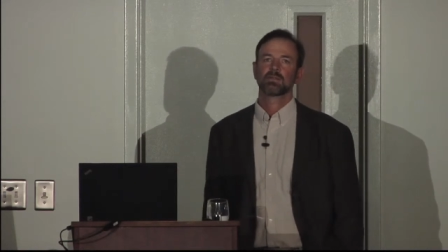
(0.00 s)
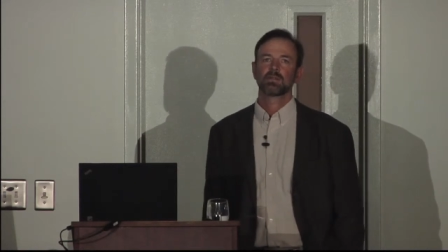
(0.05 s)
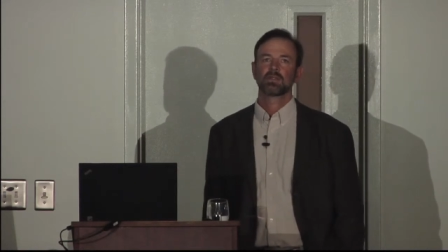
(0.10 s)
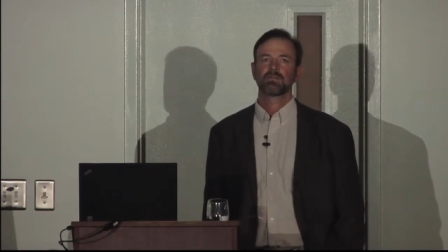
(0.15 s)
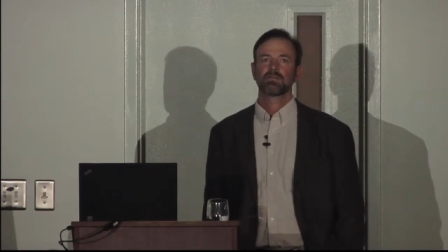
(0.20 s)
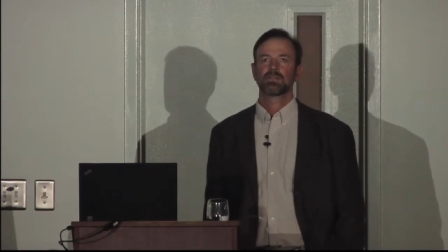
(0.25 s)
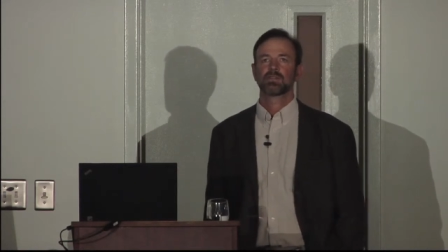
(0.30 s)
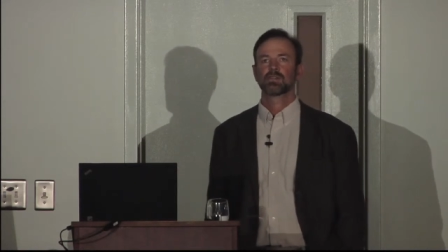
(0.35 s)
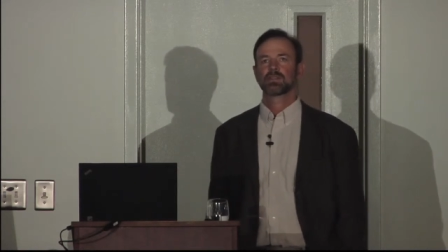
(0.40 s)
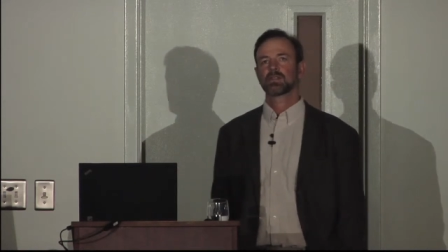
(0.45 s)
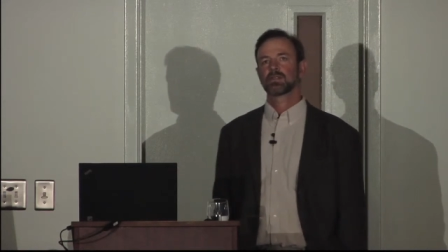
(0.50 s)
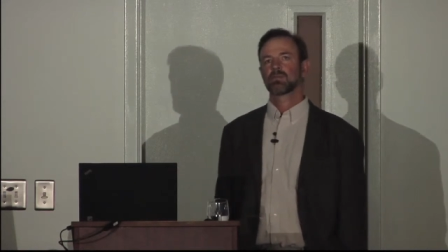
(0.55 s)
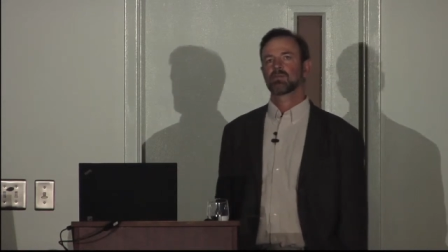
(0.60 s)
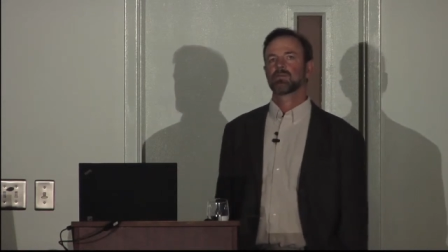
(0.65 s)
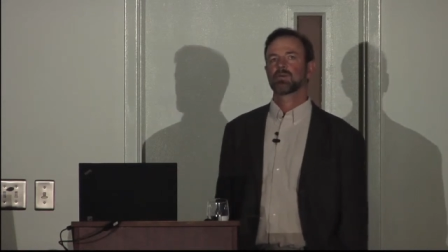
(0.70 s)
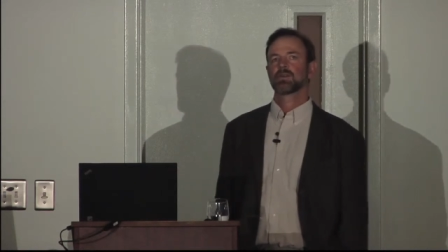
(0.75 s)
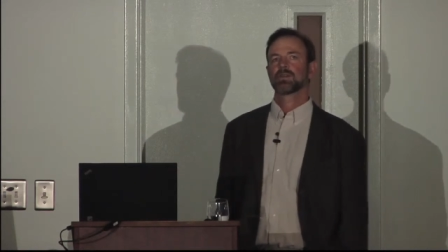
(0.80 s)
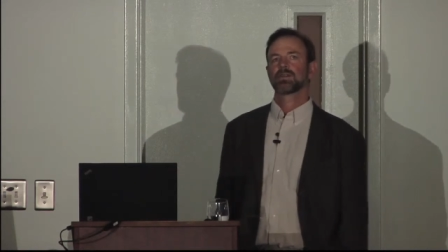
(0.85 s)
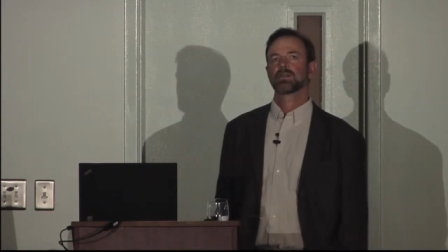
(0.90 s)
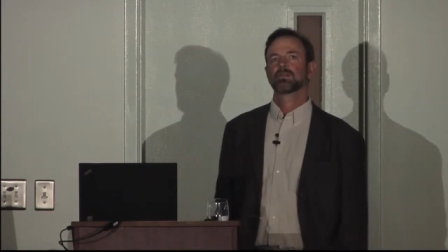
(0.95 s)
I mean, if you look at
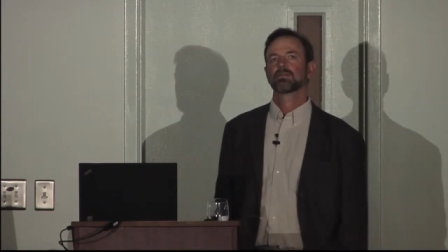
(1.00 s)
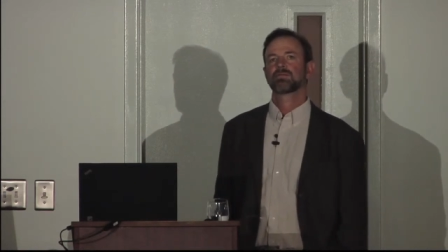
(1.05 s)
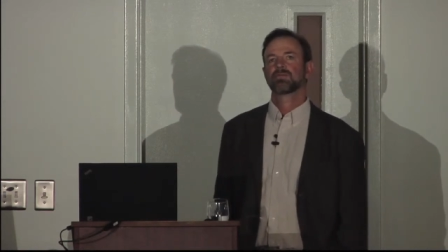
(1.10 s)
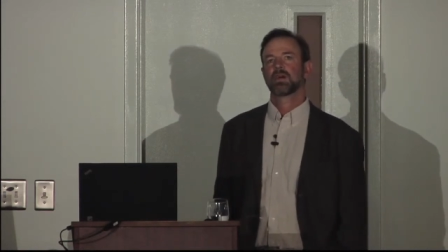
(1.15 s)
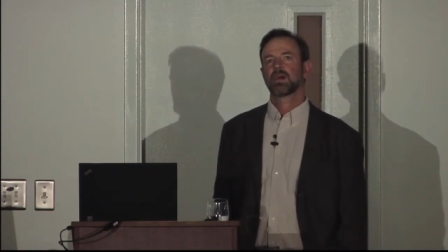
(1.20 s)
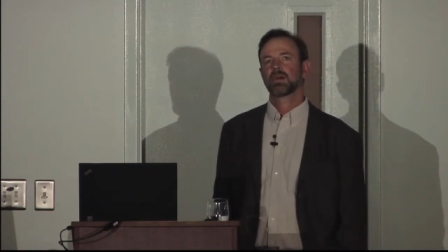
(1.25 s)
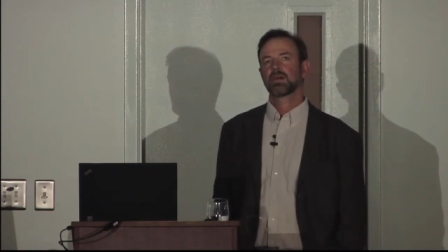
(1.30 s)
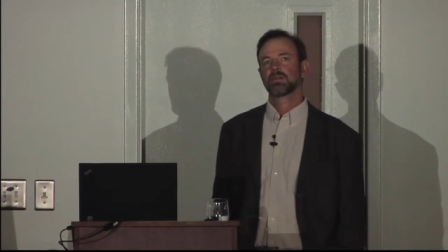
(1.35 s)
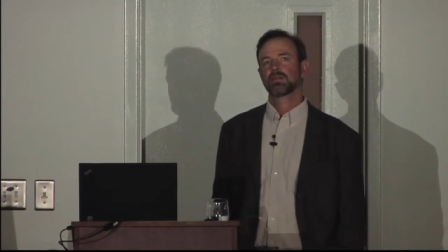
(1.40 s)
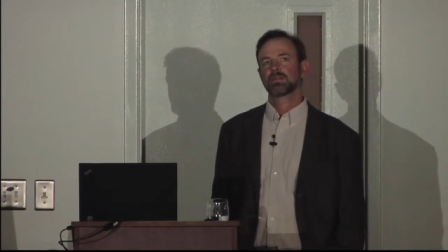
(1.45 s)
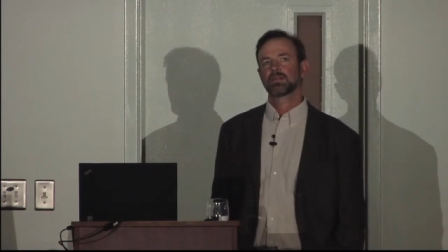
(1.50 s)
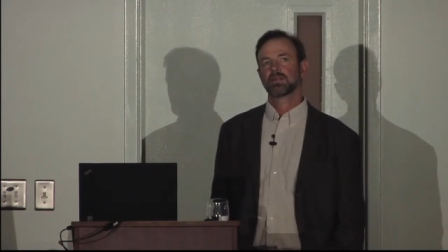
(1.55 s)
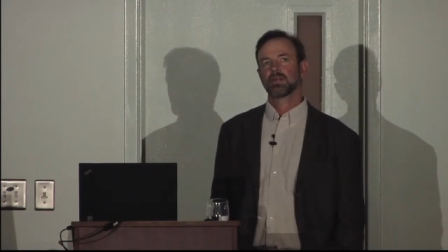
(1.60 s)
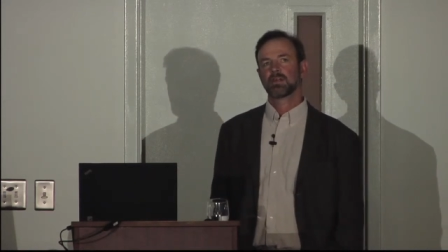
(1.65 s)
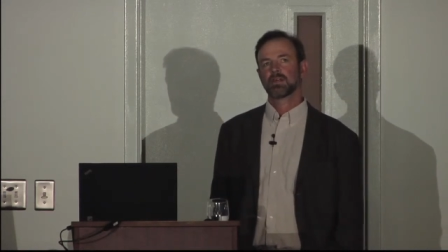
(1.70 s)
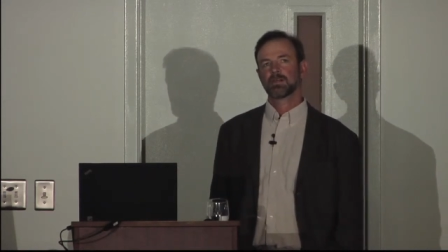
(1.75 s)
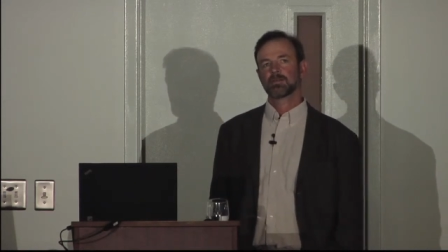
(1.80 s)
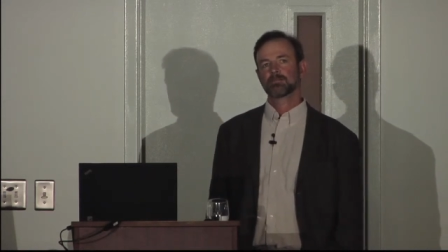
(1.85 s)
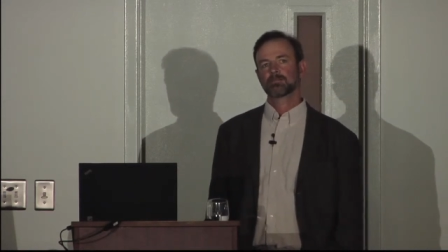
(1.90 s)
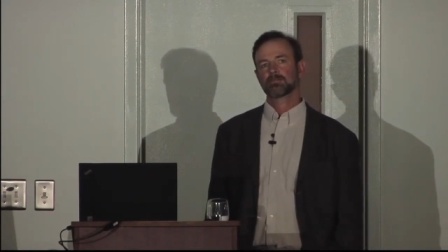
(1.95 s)
where they're found,
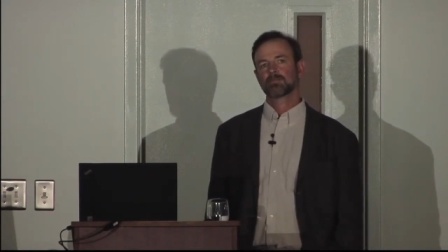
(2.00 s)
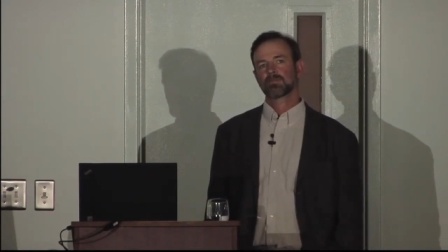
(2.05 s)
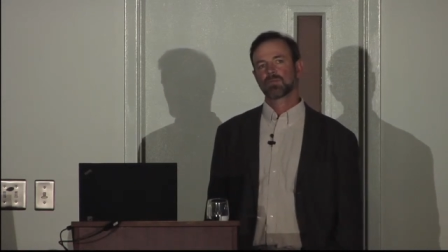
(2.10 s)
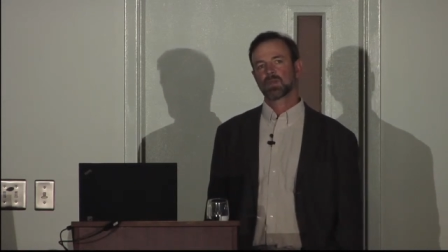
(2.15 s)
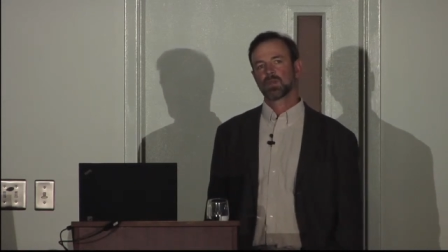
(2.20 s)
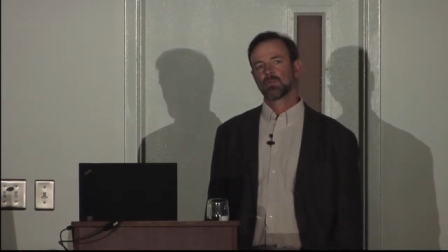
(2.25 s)
um,